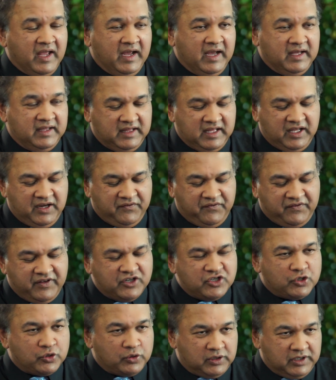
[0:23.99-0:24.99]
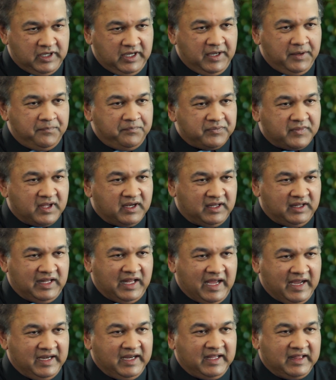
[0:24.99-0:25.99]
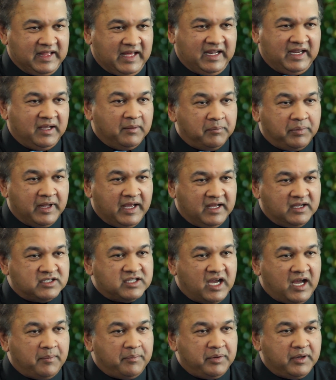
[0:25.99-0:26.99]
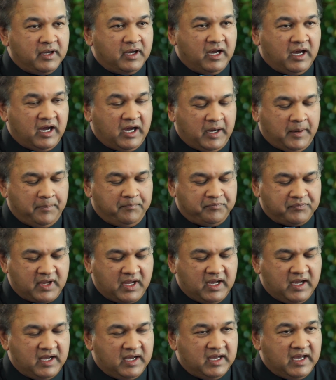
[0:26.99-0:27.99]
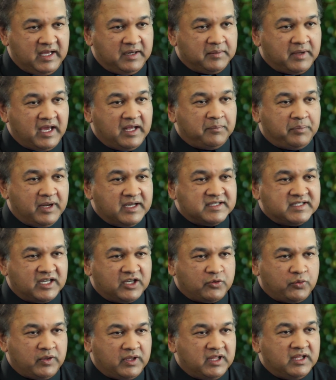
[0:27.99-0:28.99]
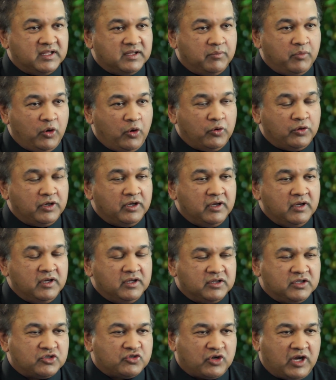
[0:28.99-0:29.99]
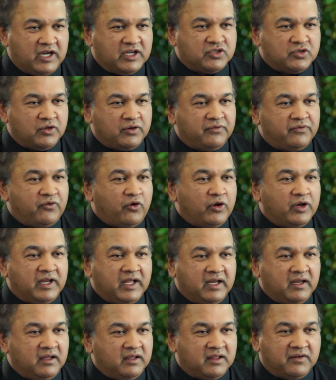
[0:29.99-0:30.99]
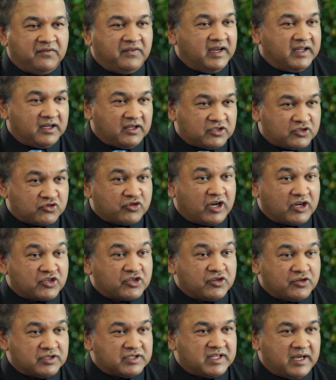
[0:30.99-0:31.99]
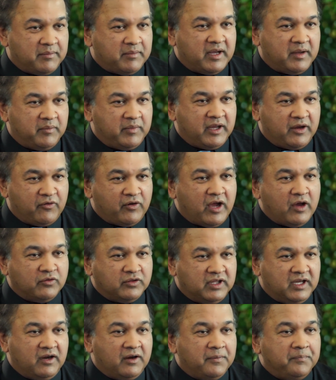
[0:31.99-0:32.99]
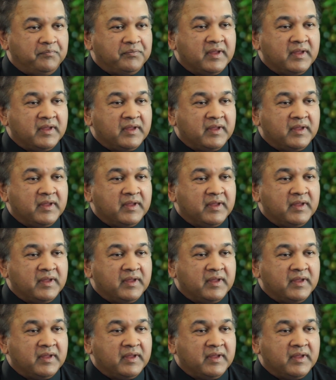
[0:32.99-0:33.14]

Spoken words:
and then visually lining that implant up and placing it within the bone to try to avoid any of the vital structures that might be around there.